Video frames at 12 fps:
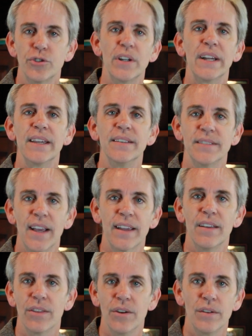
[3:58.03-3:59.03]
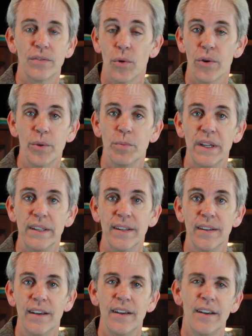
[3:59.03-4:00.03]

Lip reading: Should I get second, third, fourth opinion?